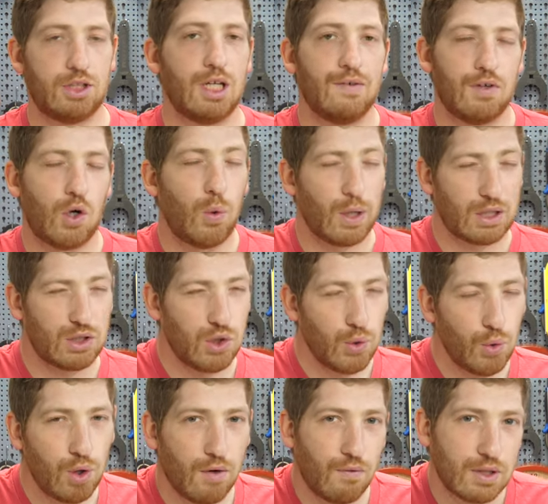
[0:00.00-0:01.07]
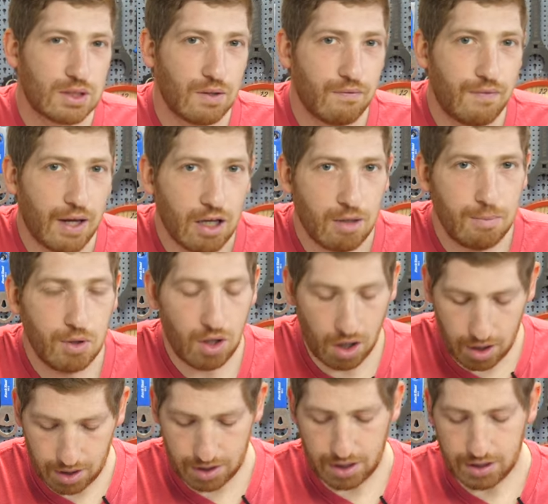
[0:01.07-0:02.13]
to give a quick tour of what's available
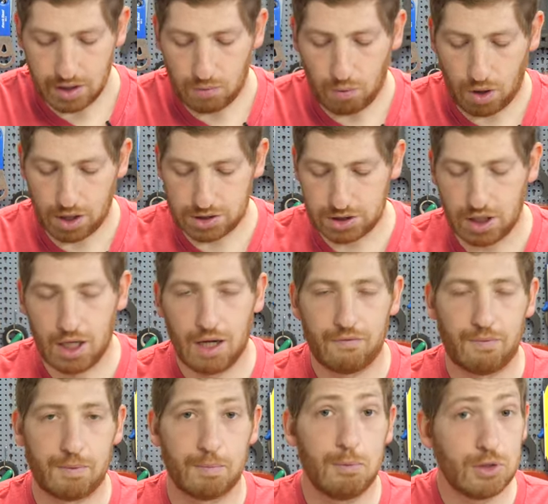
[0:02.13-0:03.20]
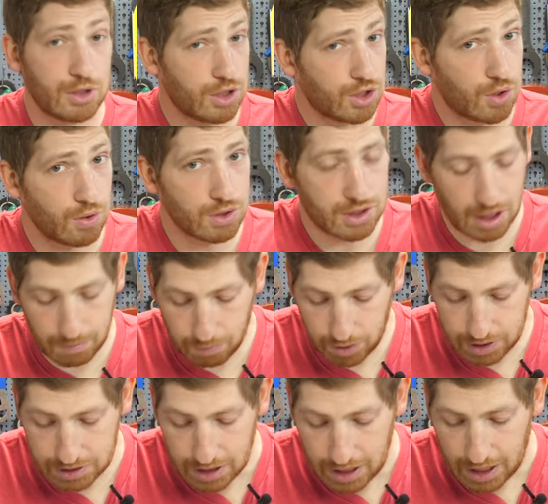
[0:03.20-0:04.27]
on the watch from a music control
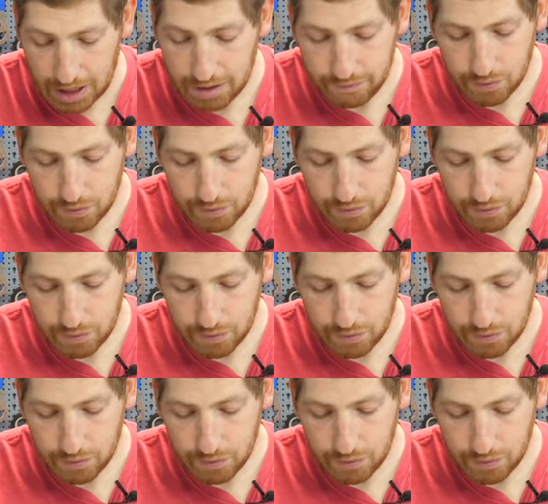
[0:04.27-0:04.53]
standpoint, the